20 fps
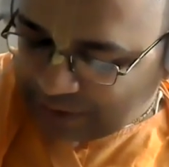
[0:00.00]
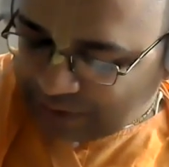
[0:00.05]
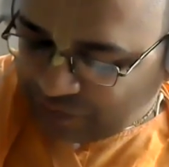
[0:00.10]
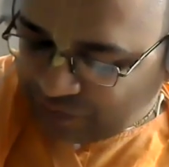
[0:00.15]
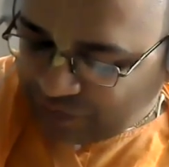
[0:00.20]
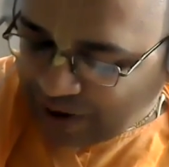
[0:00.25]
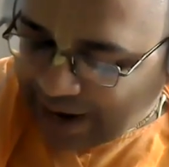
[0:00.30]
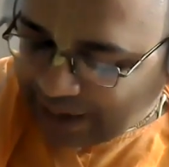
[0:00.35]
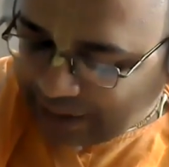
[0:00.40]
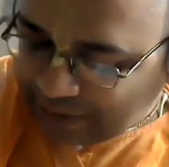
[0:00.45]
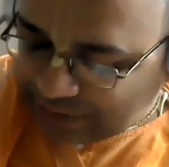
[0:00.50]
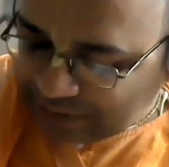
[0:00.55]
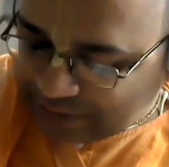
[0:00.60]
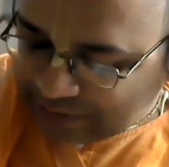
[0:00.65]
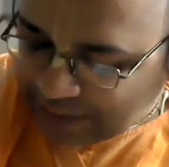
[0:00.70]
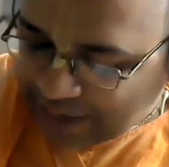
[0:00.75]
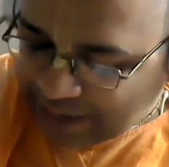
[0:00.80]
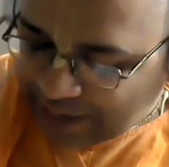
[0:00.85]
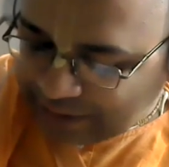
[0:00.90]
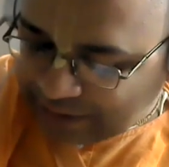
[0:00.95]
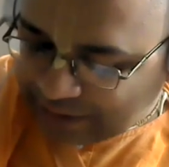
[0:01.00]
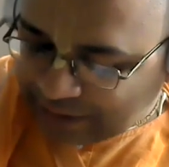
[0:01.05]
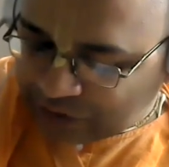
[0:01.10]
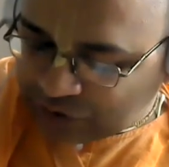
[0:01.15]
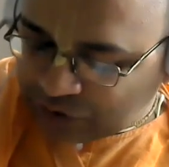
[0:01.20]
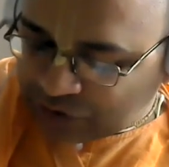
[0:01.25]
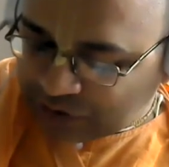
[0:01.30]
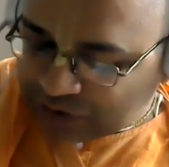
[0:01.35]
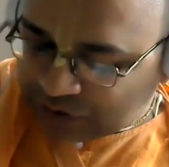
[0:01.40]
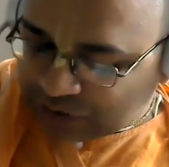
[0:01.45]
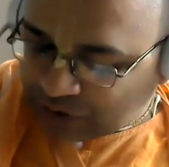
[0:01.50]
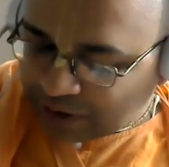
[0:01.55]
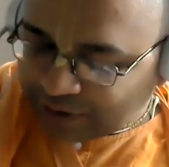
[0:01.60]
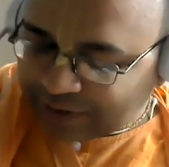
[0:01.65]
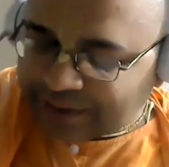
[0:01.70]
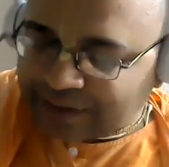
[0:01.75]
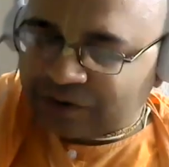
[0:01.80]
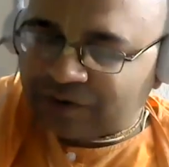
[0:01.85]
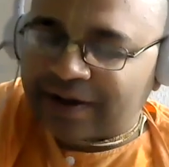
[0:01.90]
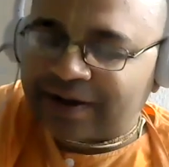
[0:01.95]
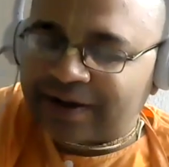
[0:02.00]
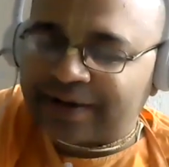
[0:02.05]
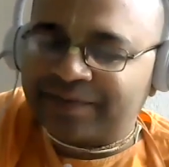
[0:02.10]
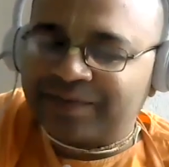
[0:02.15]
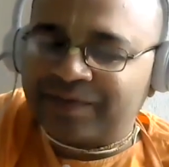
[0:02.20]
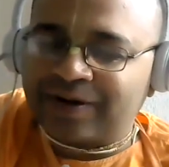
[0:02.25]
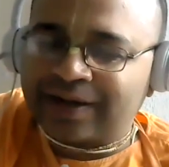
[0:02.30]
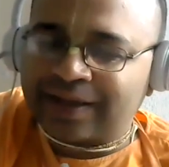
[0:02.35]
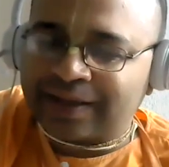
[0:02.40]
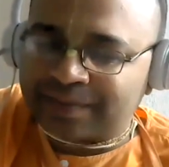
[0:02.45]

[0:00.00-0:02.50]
the fact is that Arjun is not inquiring for